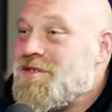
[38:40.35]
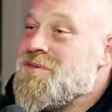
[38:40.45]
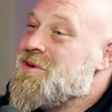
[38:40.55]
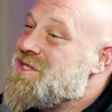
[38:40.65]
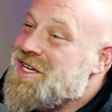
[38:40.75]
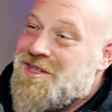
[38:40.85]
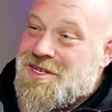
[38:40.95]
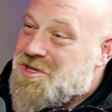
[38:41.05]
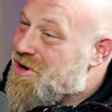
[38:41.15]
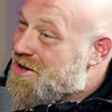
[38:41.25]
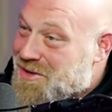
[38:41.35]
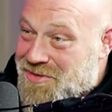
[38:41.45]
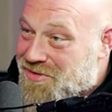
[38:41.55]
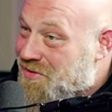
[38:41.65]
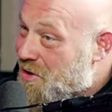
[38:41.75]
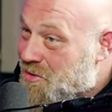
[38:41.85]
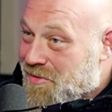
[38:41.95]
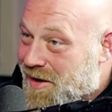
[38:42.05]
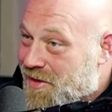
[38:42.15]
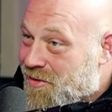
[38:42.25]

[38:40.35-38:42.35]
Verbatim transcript: was the most indestructible phone, by the